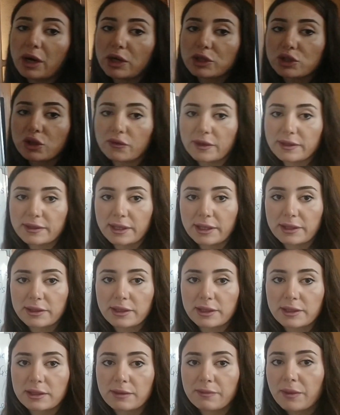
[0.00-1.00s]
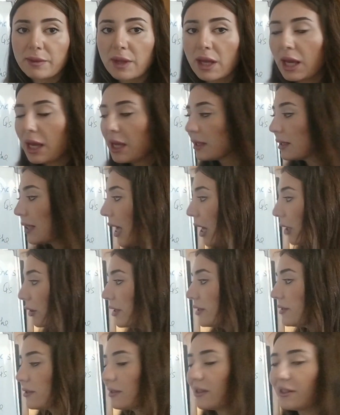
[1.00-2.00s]
part of the sentence. Now
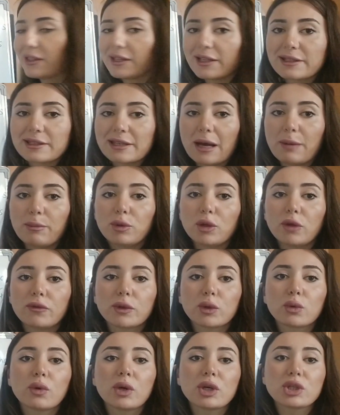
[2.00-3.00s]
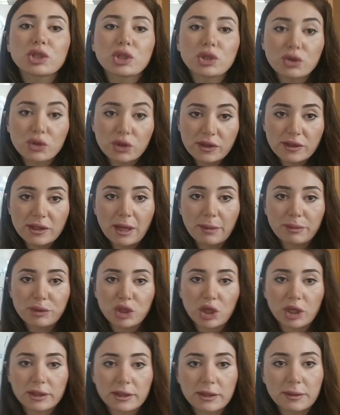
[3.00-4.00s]
let's see the example of the question to the
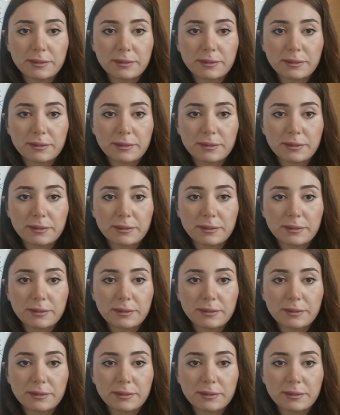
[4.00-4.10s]
subject.